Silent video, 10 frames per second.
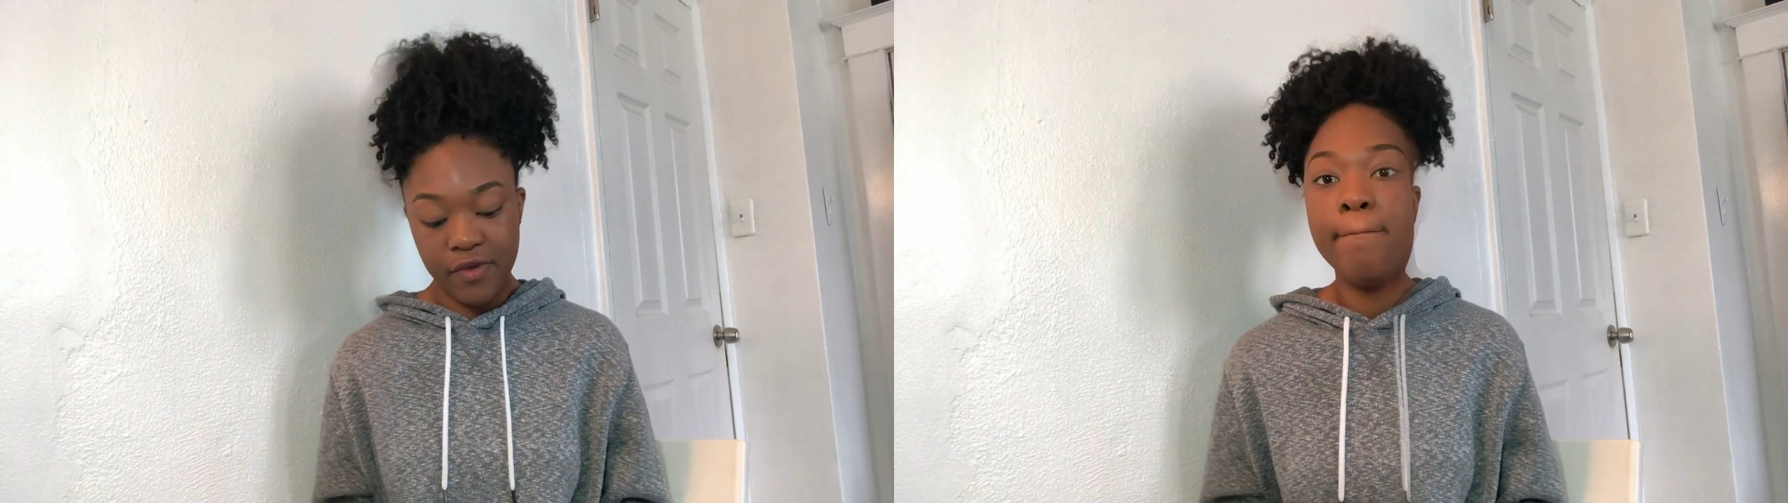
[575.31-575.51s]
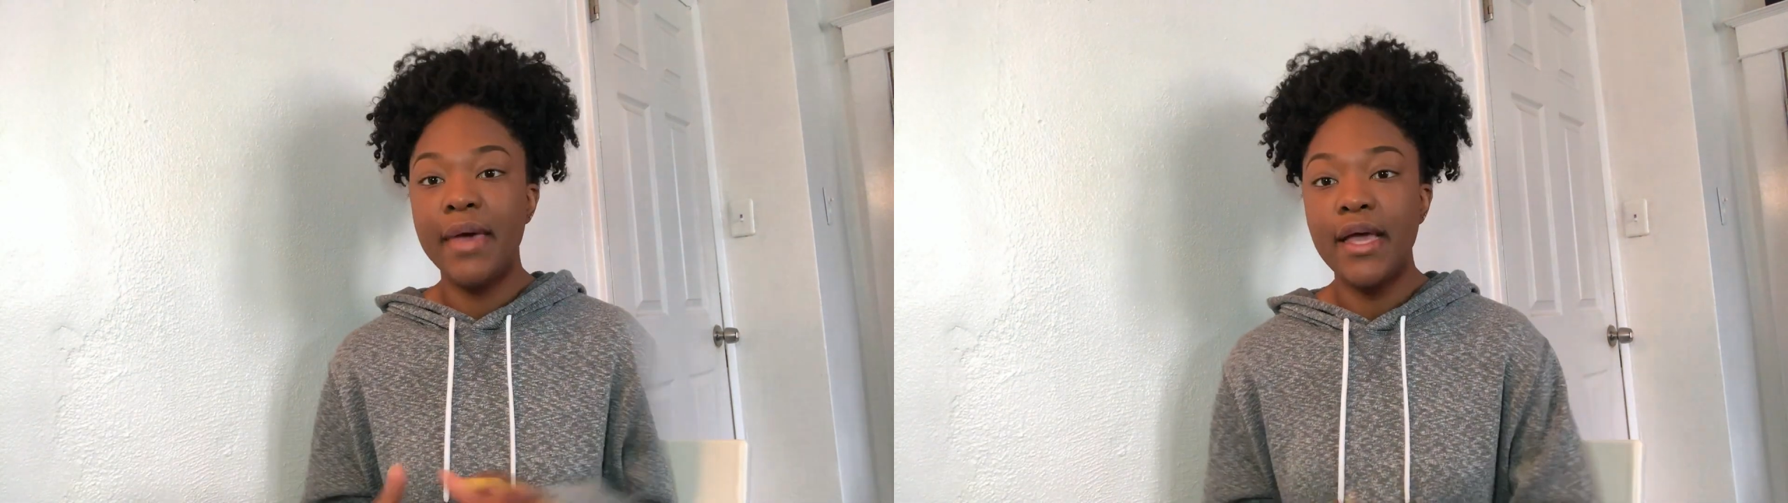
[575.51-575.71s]

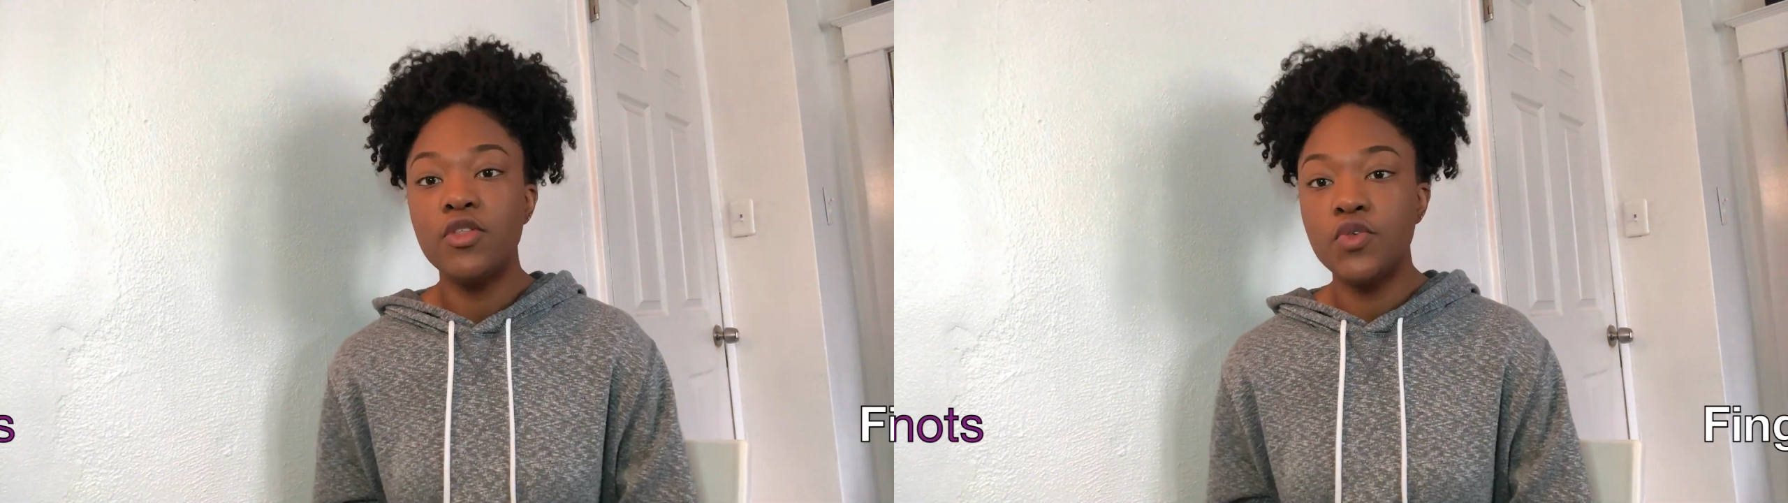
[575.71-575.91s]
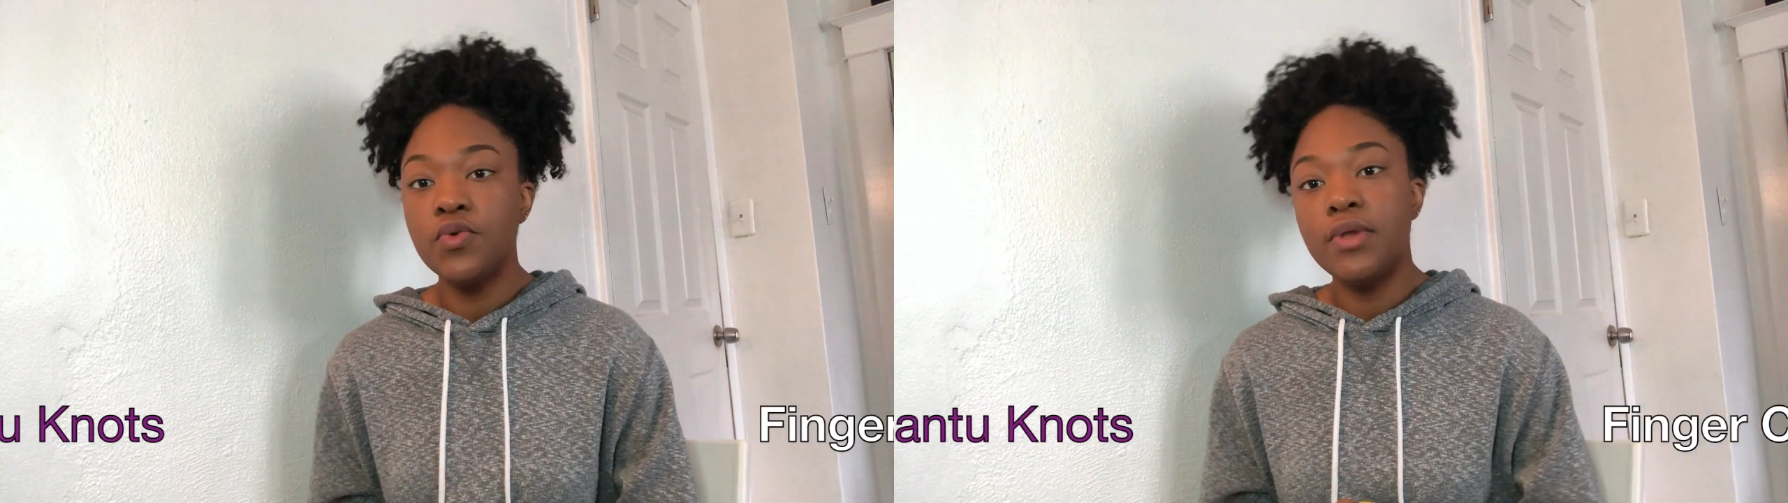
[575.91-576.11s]

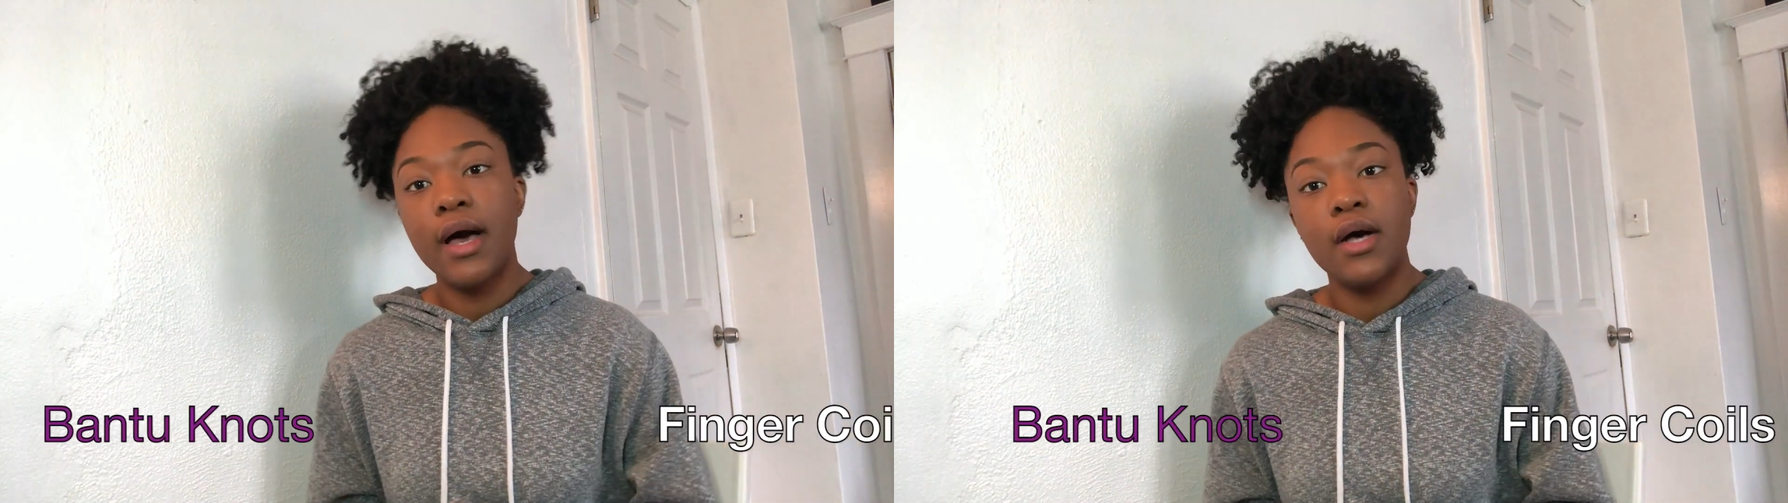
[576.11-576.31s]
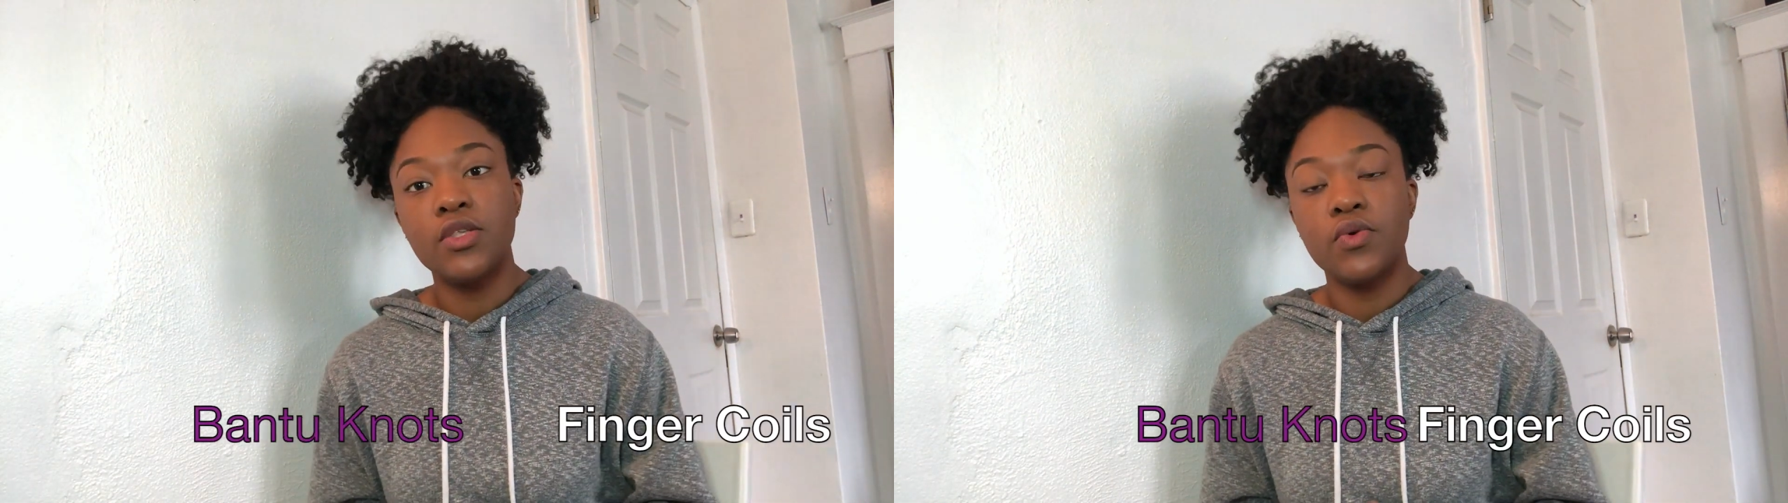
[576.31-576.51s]
Bantu
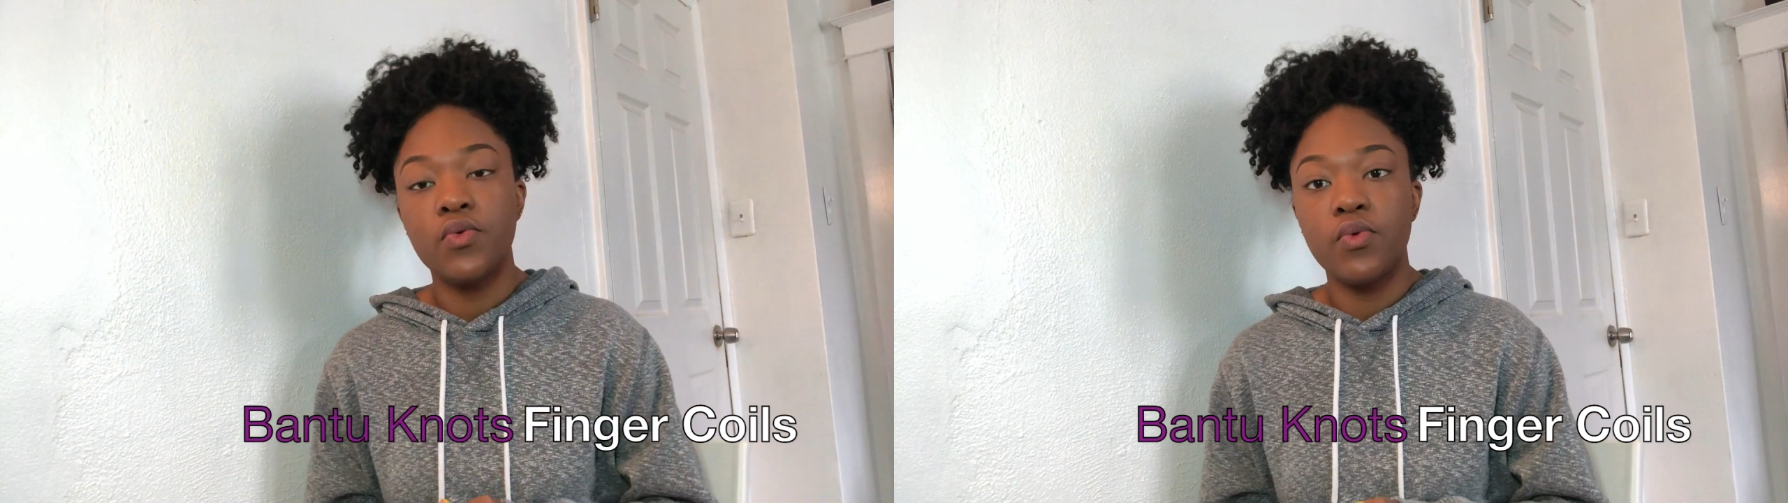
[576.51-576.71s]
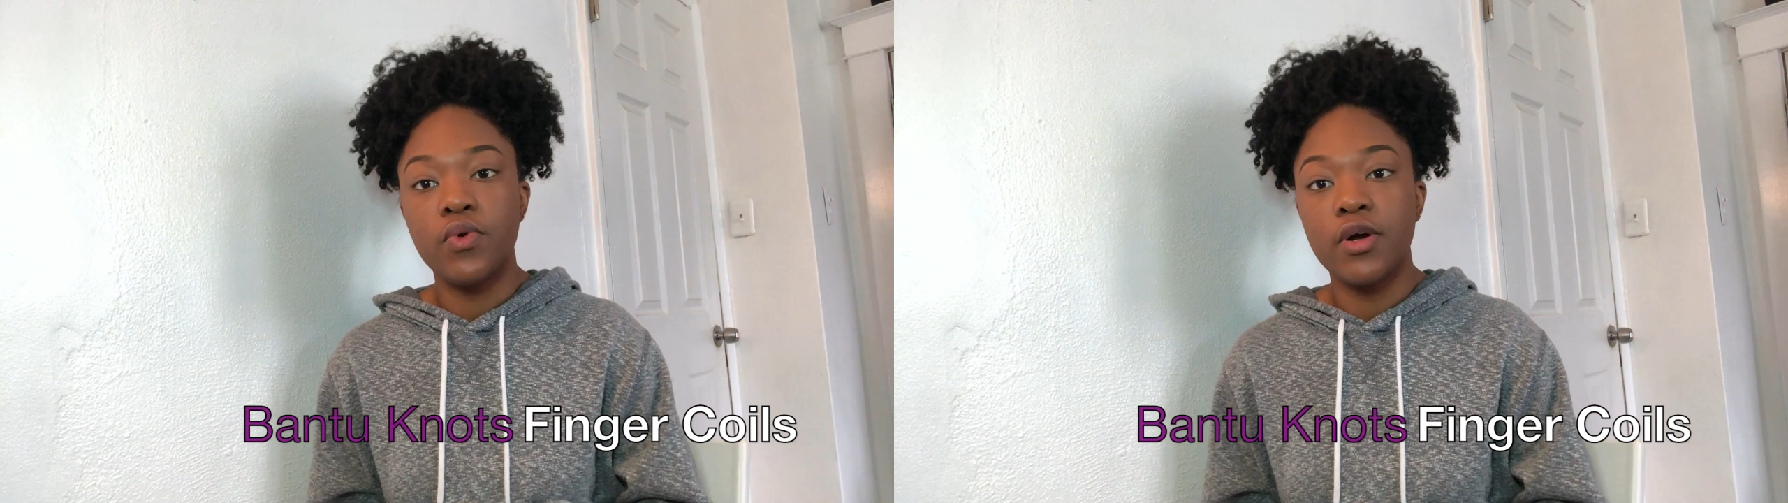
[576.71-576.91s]
knots
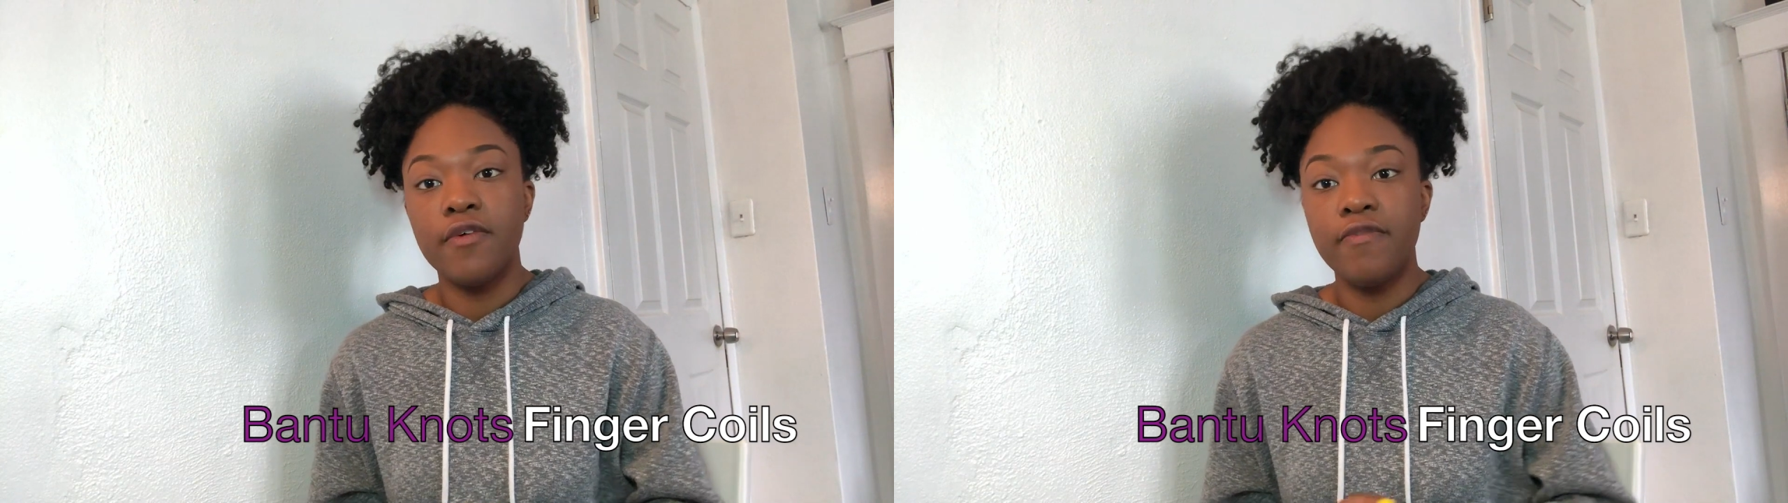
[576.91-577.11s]
or